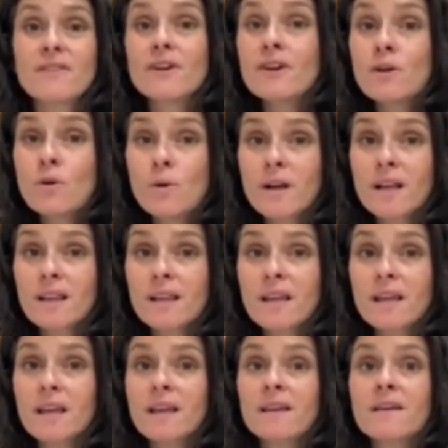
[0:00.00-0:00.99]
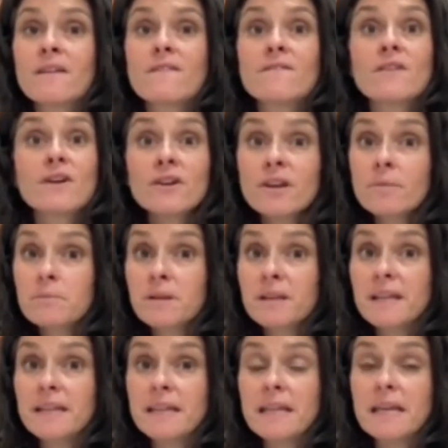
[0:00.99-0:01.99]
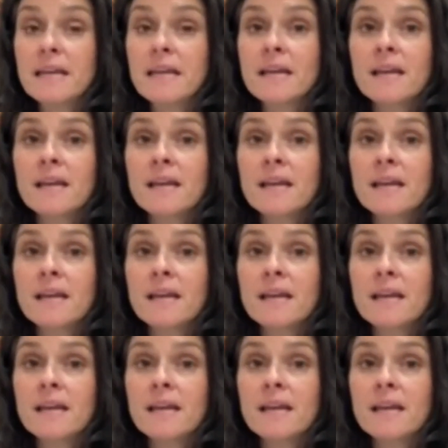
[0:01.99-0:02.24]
quickly, very completely,